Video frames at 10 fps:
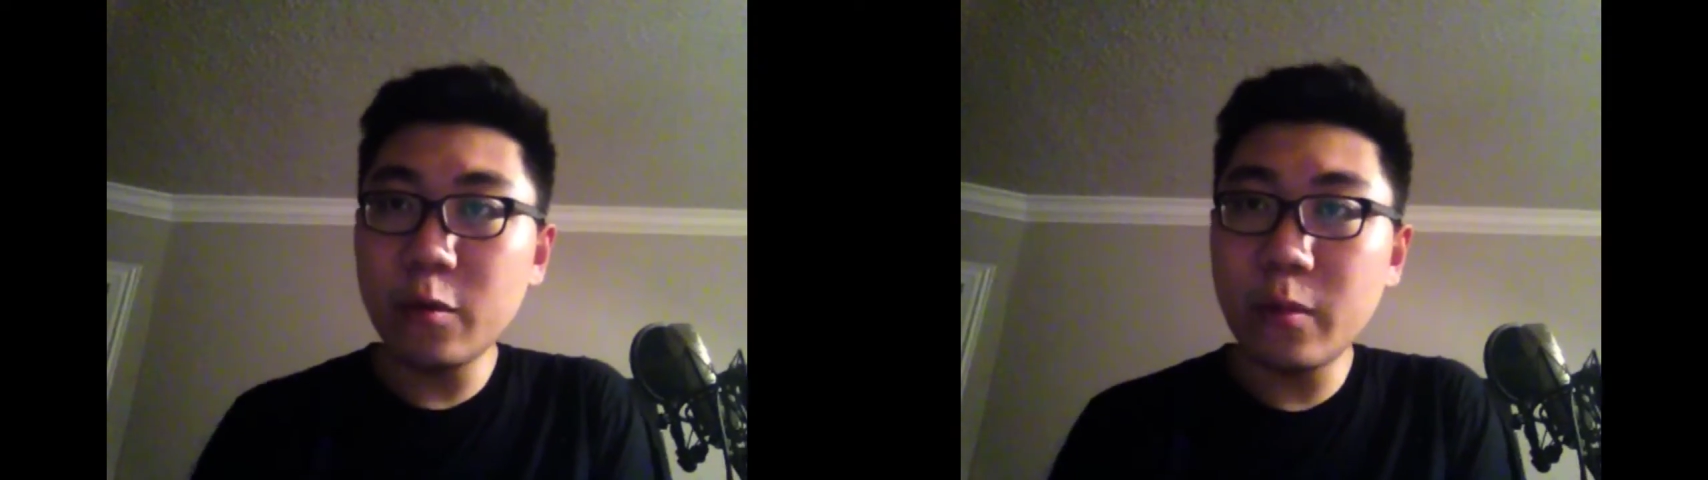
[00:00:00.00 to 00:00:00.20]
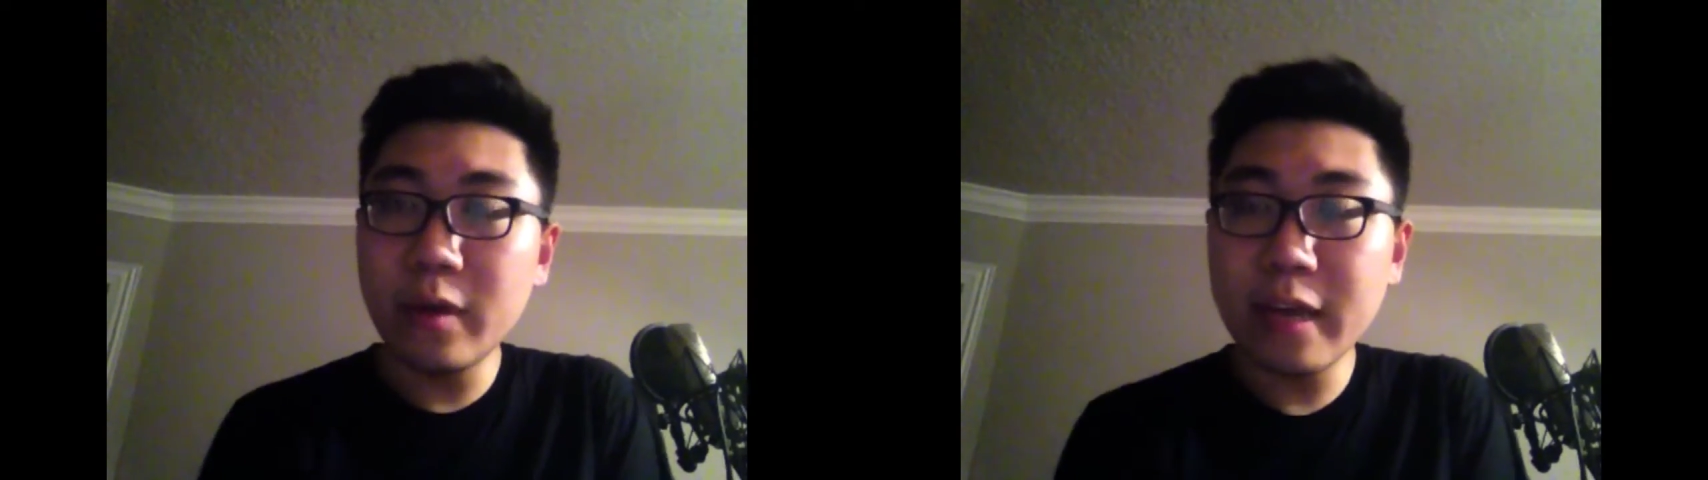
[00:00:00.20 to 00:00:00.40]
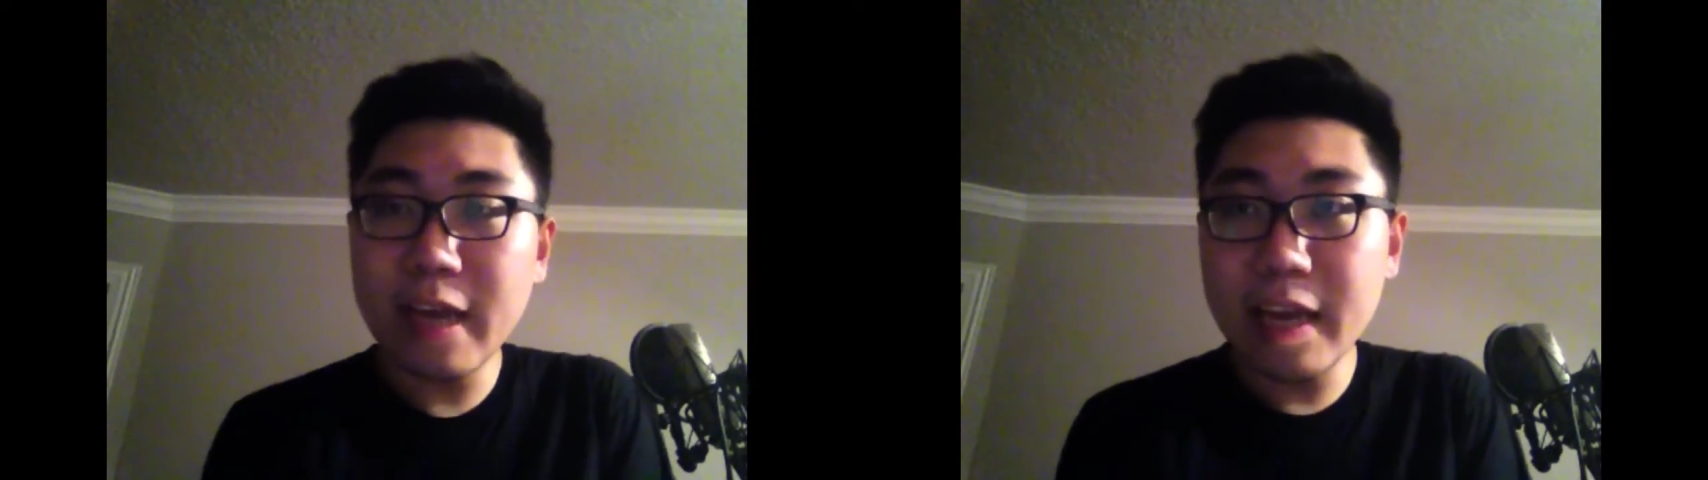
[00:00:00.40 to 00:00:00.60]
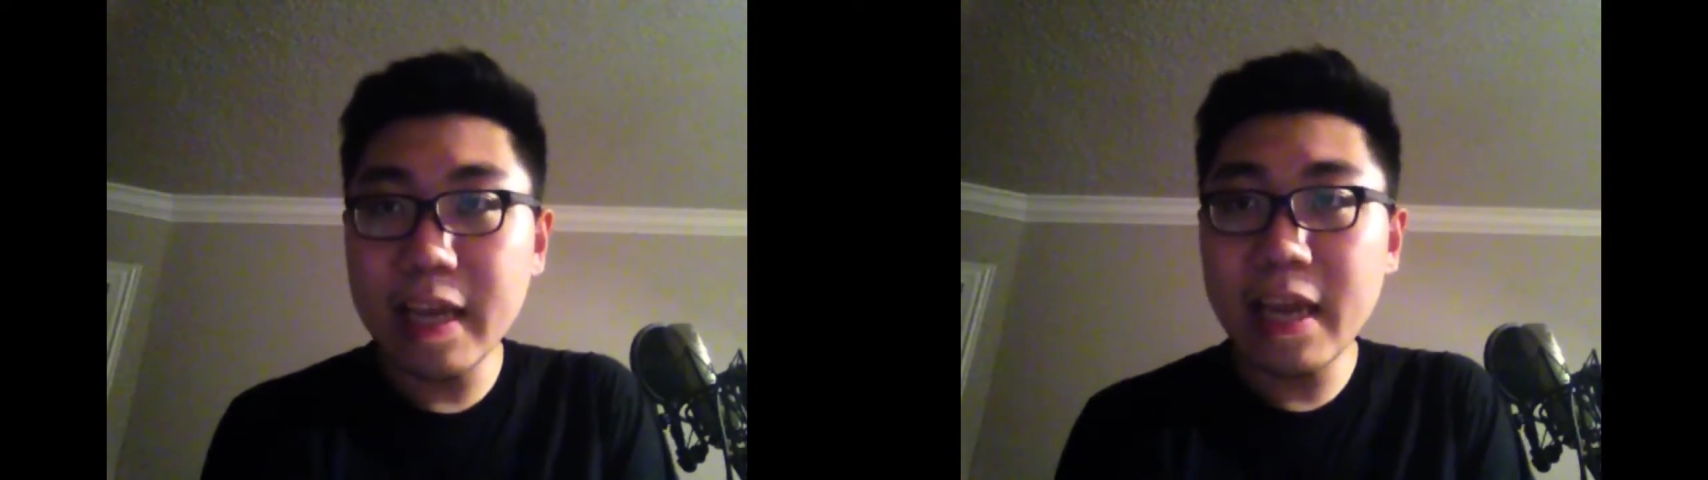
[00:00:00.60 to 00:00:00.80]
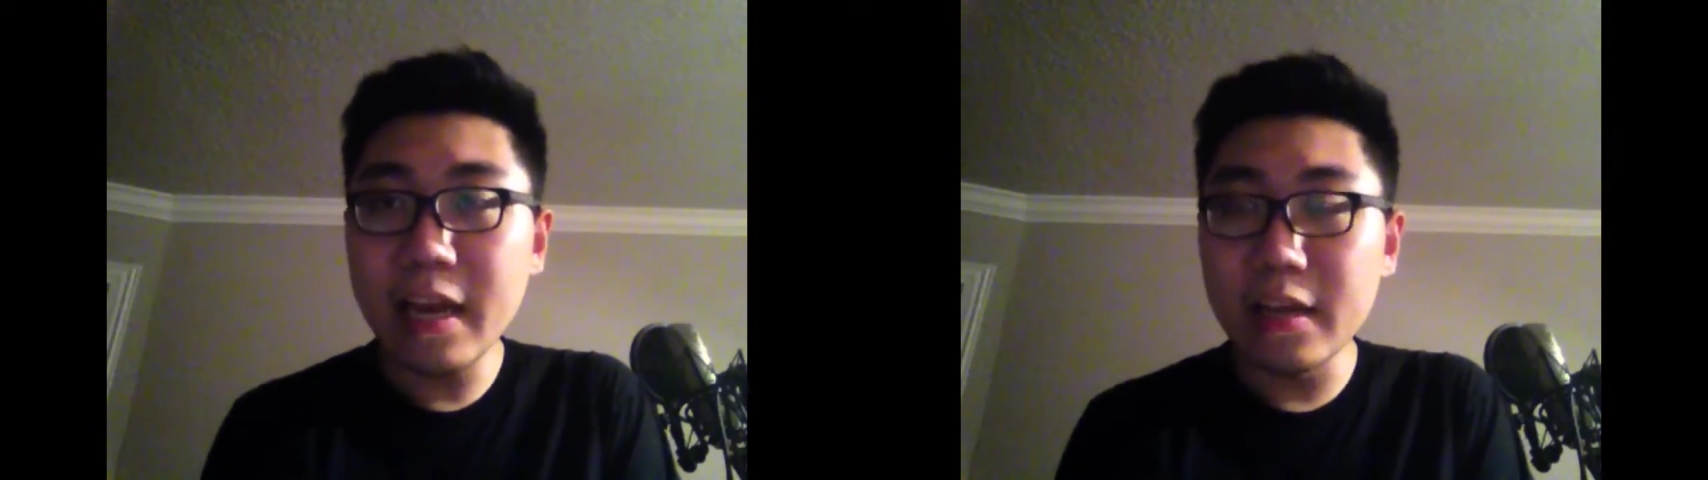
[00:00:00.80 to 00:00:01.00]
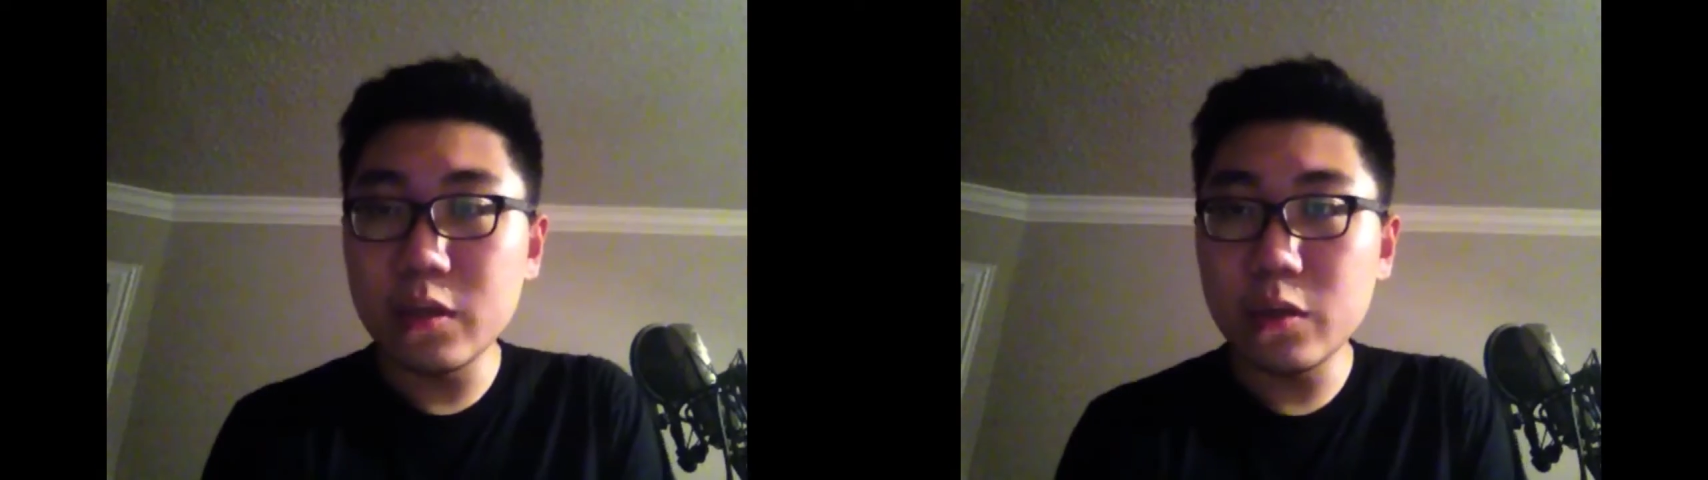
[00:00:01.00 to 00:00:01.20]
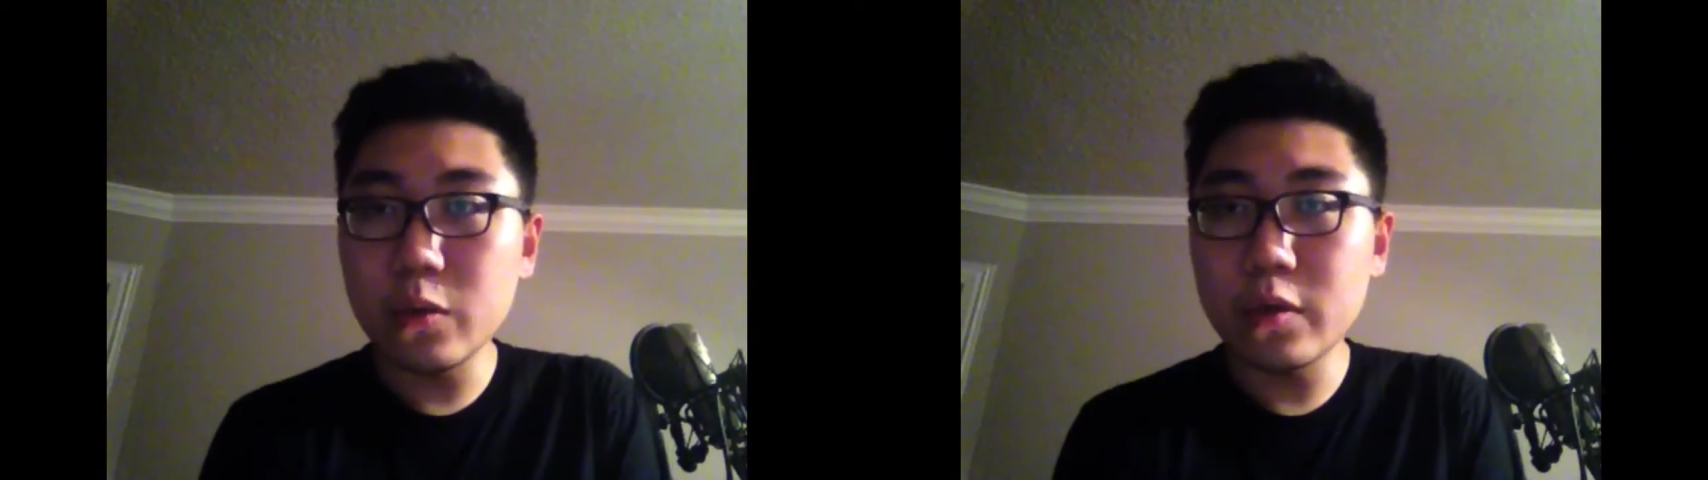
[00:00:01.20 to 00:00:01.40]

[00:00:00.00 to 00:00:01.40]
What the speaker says: your opponent can and cannot do.